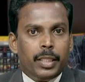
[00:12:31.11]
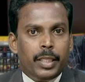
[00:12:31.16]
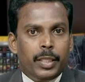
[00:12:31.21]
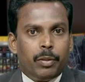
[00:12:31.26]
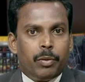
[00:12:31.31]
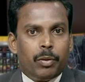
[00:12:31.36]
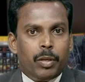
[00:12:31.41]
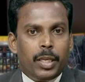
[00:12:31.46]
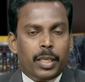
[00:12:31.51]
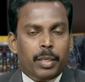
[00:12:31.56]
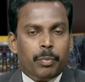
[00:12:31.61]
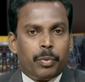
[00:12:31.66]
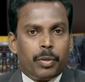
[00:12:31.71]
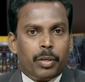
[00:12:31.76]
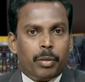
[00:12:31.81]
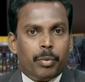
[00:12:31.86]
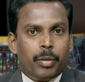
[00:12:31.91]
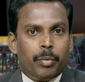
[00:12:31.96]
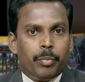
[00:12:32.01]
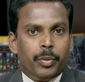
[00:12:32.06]
the equivalent
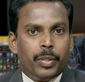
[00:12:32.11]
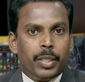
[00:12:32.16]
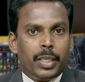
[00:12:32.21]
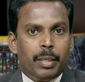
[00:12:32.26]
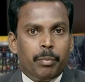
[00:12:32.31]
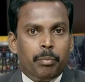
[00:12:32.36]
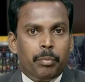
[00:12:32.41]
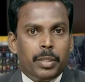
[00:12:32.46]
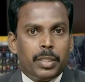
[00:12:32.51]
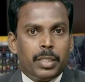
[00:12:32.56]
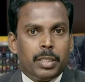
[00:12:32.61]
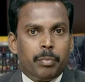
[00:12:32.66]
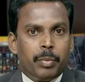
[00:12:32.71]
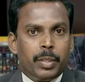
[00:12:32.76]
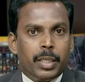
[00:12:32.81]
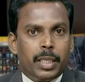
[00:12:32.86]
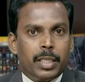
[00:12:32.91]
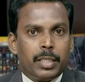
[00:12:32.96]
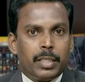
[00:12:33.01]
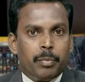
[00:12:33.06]
problem in your
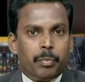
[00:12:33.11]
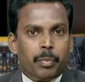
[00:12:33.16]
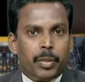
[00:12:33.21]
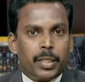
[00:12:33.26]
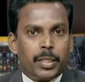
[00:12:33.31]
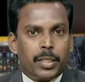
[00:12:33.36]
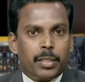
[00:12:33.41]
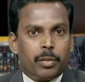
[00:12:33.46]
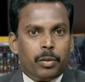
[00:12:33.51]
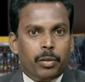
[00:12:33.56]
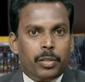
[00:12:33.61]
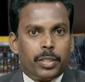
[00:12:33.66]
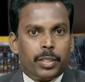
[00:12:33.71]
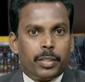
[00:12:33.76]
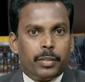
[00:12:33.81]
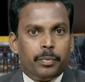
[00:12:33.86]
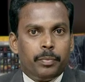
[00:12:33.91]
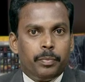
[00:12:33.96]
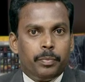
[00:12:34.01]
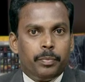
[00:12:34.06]
MPCP has a partial
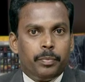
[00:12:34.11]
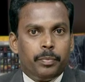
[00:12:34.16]
solution.